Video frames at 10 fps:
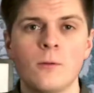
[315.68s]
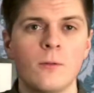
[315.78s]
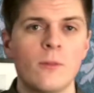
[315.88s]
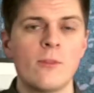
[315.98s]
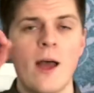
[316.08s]

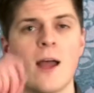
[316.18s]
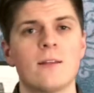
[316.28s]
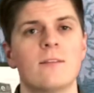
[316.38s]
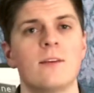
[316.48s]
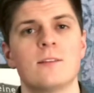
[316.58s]

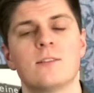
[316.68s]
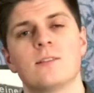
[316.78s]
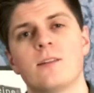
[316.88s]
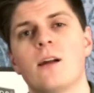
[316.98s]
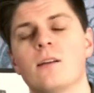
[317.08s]
that is a
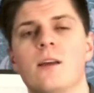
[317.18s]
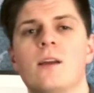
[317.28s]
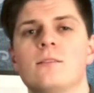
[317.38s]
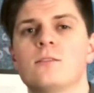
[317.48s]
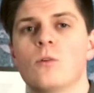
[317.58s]

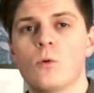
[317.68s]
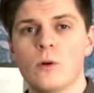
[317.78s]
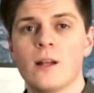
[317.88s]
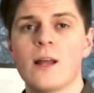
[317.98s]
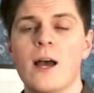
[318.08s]
staircase or
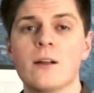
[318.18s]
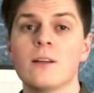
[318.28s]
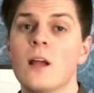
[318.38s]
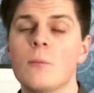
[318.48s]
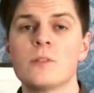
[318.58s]
a ladder.
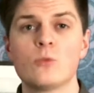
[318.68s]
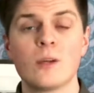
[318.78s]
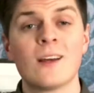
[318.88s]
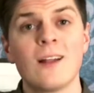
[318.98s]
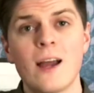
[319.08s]
It comes to a
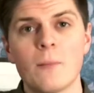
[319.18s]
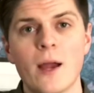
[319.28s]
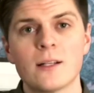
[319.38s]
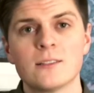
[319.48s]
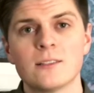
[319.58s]
climax.